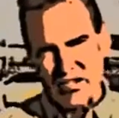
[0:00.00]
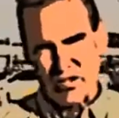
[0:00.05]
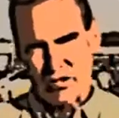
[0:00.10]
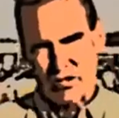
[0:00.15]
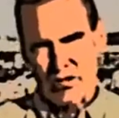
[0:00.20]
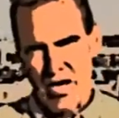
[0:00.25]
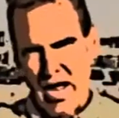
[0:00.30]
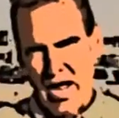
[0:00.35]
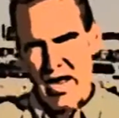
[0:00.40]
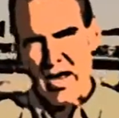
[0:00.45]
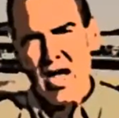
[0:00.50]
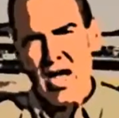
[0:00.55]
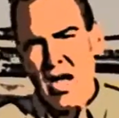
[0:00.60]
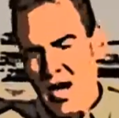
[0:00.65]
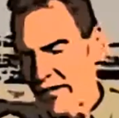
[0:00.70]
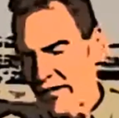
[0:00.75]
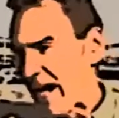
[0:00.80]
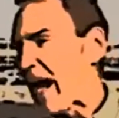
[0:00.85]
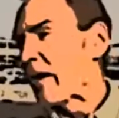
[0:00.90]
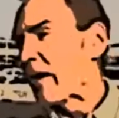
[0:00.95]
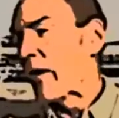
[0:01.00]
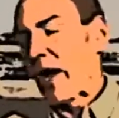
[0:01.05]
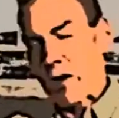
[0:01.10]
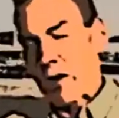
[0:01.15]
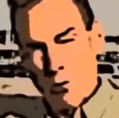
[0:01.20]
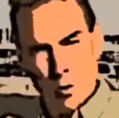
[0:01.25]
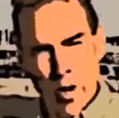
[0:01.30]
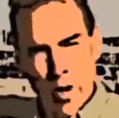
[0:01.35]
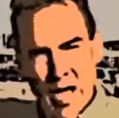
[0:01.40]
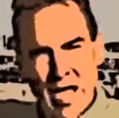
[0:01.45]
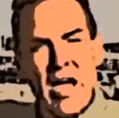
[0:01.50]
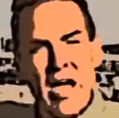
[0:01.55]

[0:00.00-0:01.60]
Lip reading: I want to show you some video that we shot